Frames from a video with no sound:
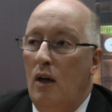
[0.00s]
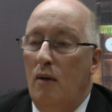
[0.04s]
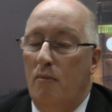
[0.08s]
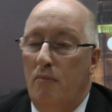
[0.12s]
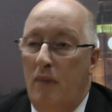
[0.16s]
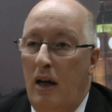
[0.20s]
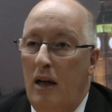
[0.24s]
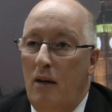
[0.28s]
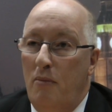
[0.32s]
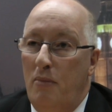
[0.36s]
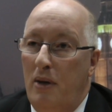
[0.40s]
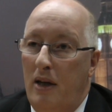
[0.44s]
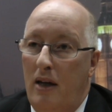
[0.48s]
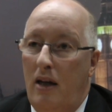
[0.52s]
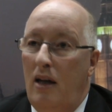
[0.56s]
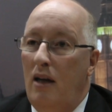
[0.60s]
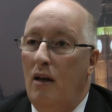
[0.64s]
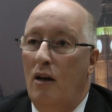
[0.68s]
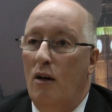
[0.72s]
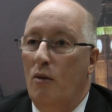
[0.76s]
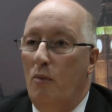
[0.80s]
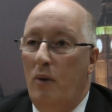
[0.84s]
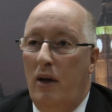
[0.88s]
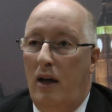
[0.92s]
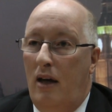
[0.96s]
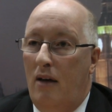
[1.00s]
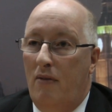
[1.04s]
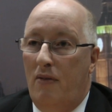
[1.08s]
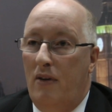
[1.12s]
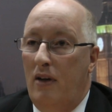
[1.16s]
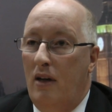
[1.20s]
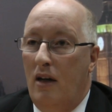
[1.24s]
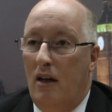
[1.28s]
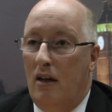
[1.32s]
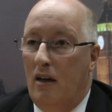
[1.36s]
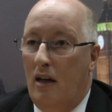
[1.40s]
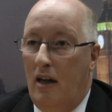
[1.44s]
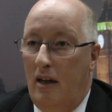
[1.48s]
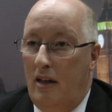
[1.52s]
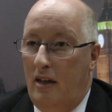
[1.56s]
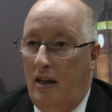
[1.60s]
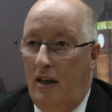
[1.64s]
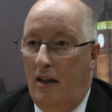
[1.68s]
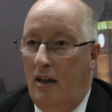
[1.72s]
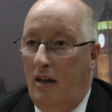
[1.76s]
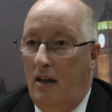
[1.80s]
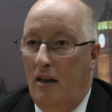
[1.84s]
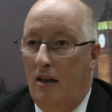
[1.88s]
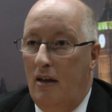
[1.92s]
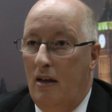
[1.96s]
maybe we have a young
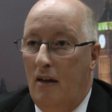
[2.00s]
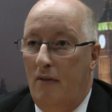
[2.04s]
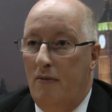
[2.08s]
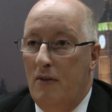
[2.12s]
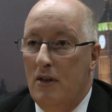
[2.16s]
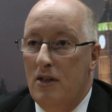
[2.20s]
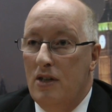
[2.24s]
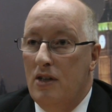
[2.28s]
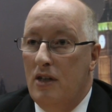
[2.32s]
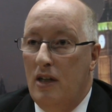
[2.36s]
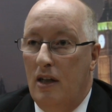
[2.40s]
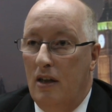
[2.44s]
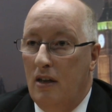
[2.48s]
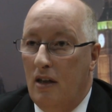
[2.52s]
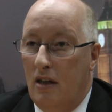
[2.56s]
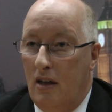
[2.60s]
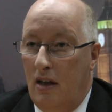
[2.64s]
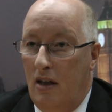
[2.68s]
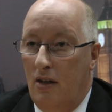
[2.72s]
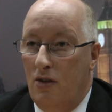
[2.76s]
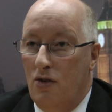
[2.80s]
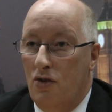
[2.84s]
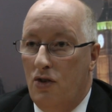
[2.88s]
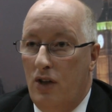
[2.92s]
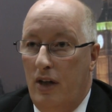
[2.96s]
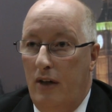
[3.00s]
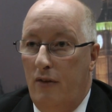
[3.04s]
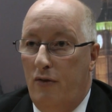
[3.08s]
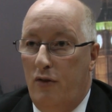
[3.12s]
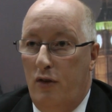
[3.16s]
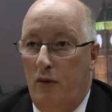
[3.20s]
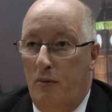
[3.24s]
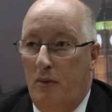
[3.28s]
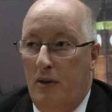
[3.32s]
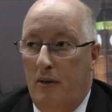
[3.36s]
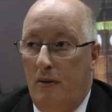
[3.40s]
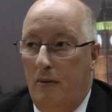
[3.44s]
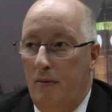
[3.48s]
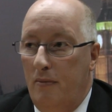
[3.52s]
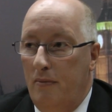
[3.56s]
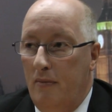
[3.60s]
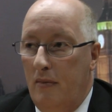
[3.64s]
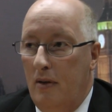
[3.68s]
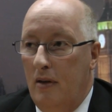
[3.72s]
lady visiting the country from a